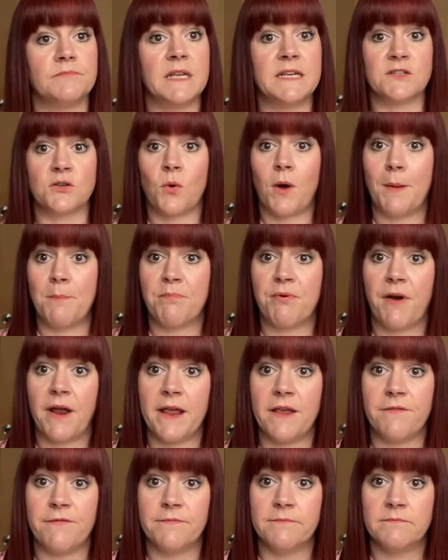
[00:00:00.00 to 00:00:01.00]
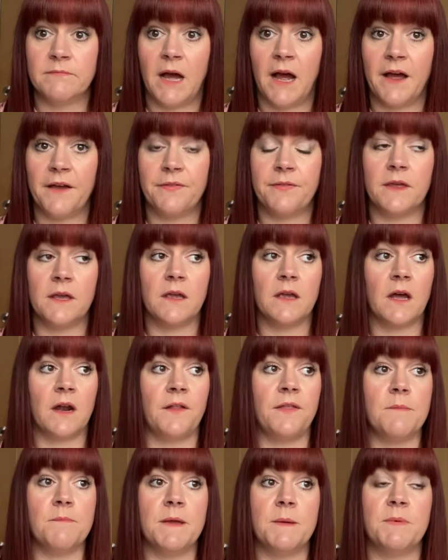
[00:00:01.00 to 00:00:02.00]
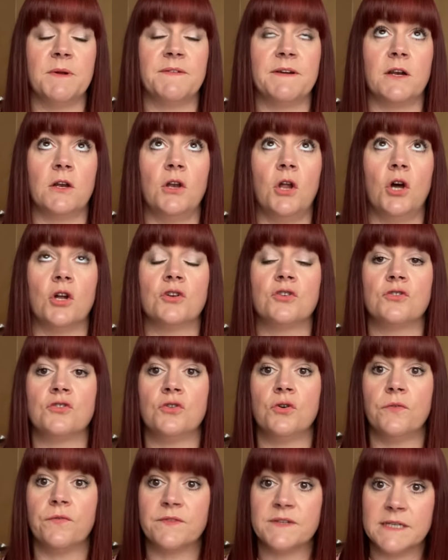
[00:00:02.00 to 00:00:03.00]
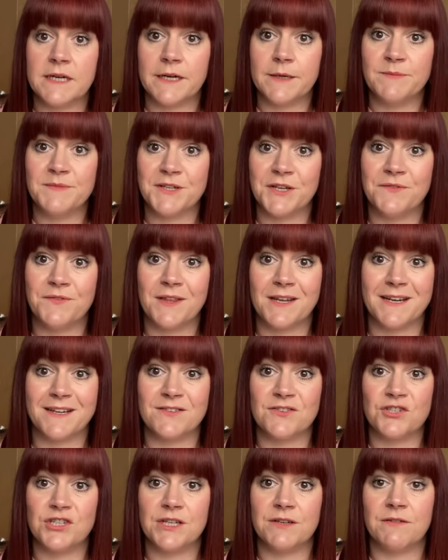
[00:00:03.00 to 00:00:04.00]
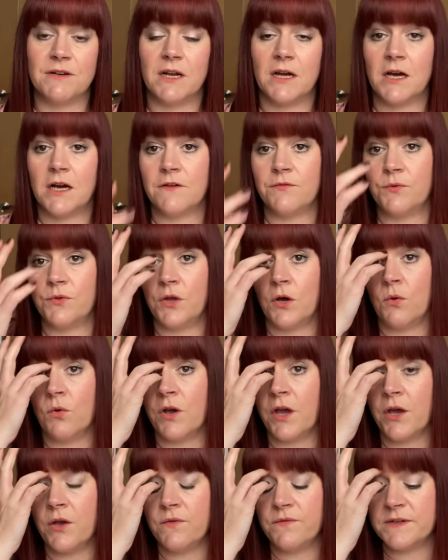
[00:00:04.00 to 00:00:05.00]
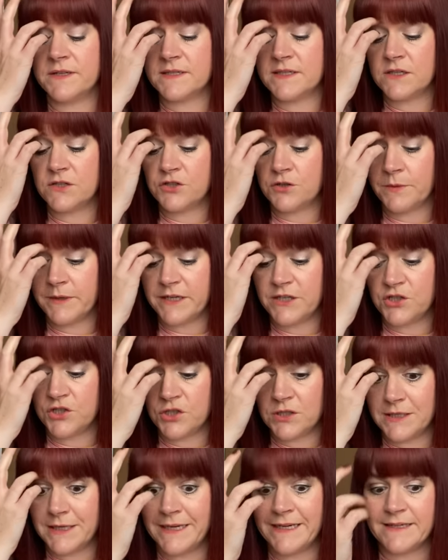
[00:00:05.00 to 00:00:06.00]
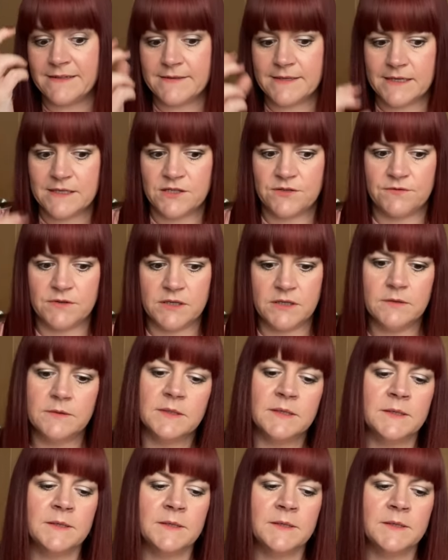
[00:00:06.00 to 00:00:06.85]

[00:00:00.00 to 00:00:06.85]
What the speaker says: quite brave, I think. And I think people have had a lot of tough times over the last year and a half with the whole COVID situation, etc.